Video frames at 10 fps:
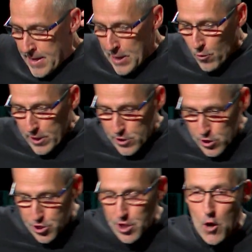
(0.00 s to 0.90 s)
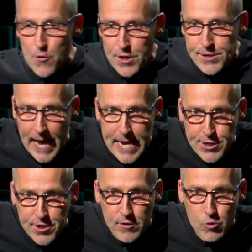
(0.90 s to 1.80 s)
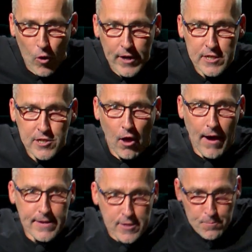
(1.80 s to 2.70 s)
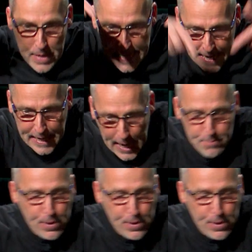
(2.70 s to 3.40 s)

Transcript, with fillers: he wanted to show the nations what it's like to be in a